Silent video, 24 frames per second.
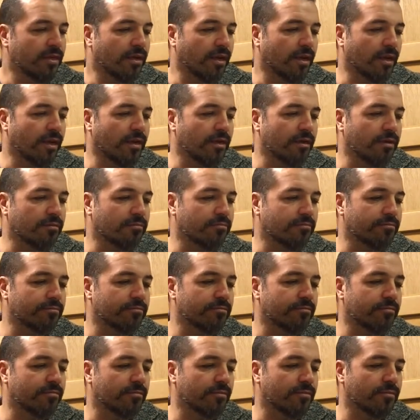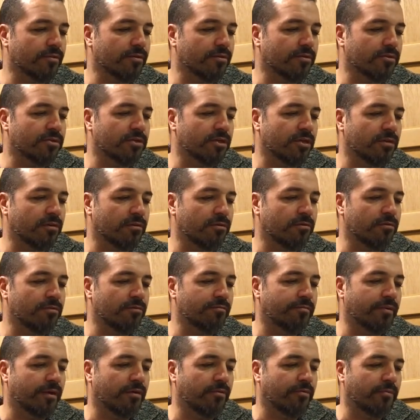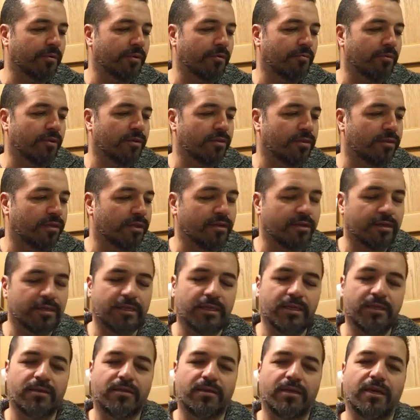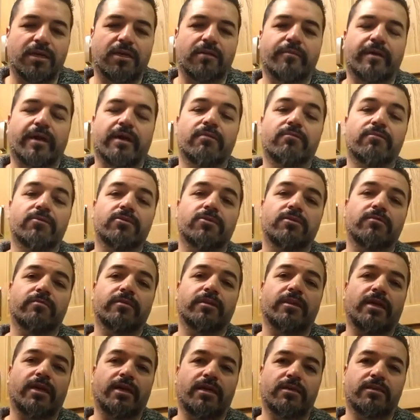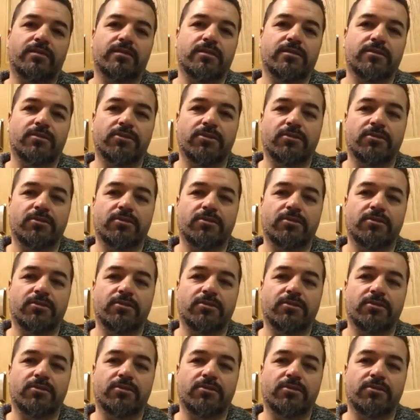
Um, so, but what one thing I did think about was that we had uh,